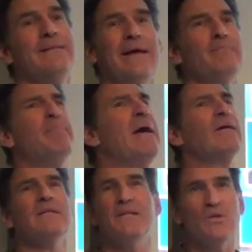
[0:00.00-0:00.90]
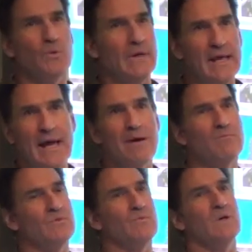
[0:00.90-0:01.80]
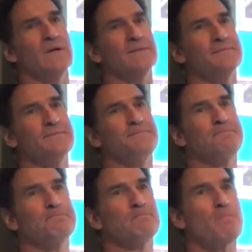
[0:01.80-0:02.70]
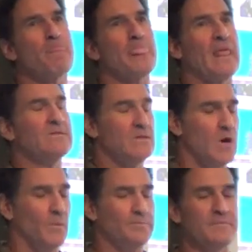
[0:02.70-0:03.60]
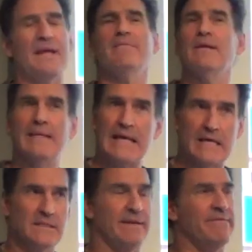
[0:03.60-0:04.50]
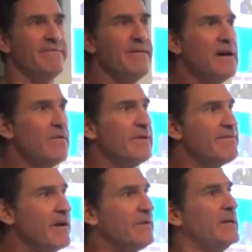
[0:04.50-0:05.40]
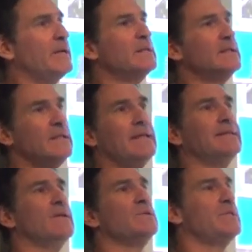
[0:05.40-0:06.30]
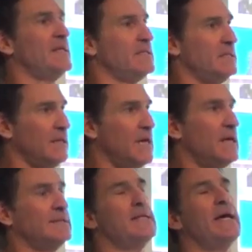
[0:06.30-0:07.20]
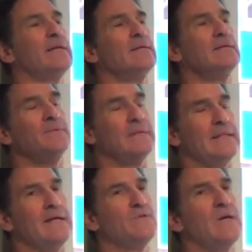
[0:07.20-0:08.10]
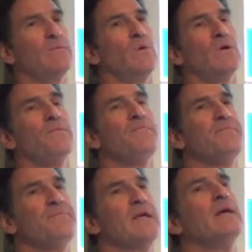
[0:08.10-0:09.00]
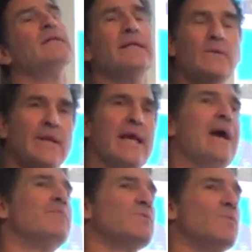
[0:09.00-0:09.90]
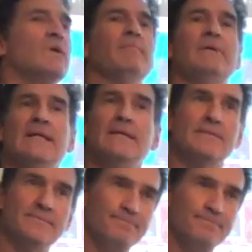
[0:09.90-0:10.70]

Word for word: They barely knew what cameras were. So, and like I said, very, very little in those days contact the outside world. They knew what cameras were, but